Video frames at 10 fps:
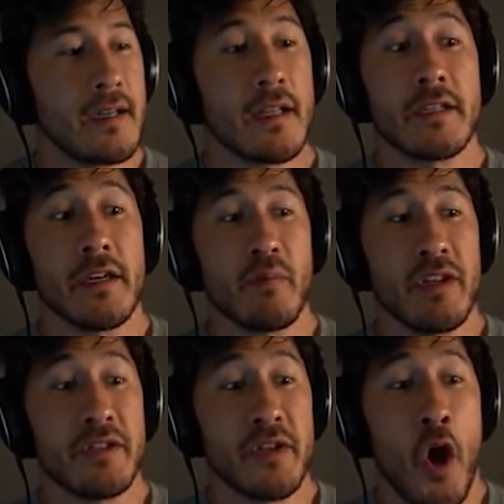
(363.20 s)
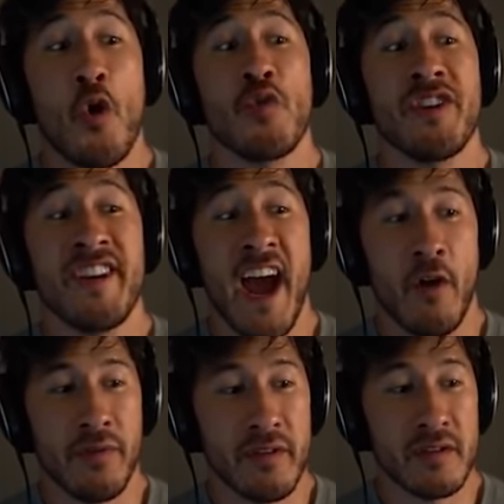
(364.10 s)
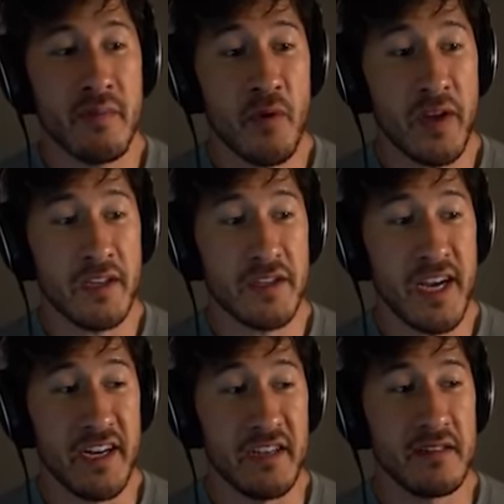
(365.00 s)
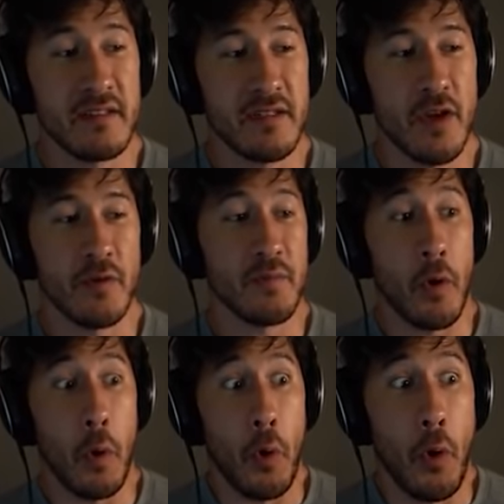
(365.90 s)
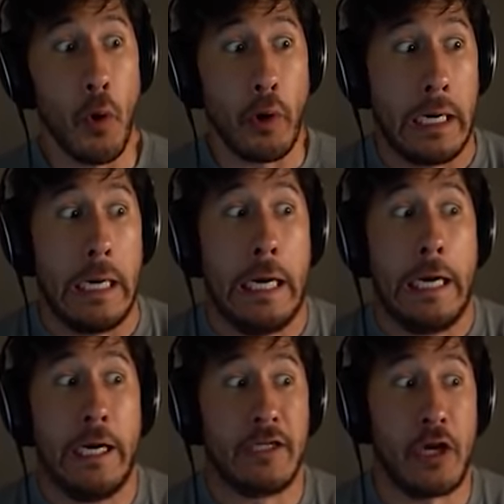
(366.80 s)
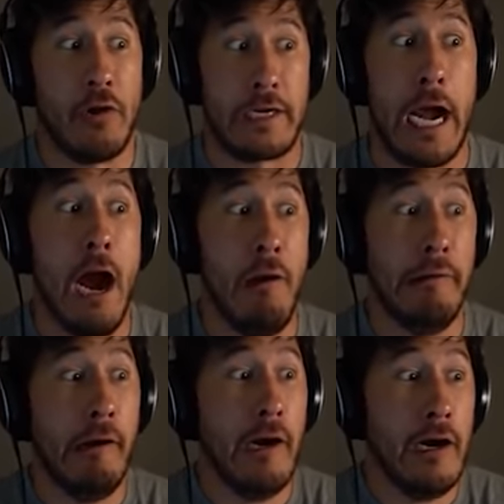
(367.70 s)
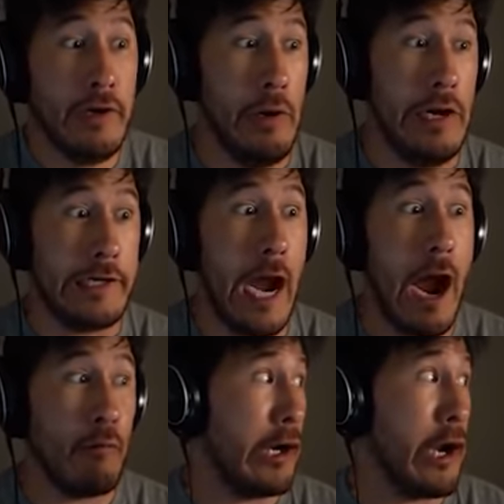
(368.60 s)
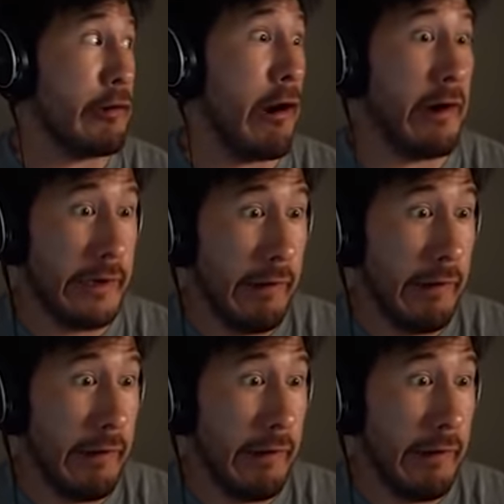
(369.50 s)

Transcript: Lixian, please tone down the spookage. It is too spooky. Tone it down! Tone it down, what are